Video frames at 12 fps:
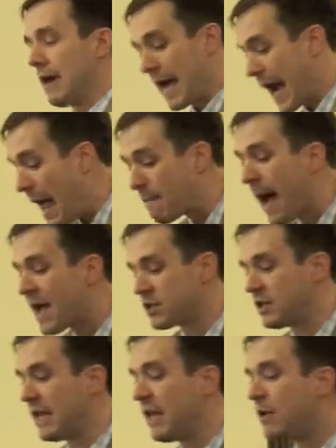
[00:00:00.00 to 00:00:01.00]
And I
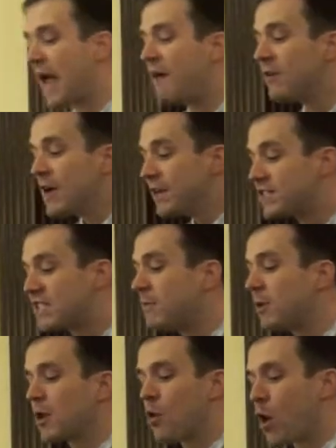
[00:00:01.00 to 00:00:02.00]
imagine he would have
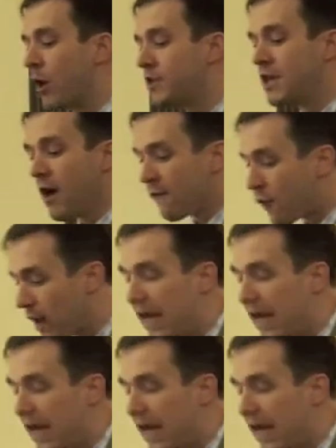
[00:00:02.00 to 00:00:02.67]
similar words for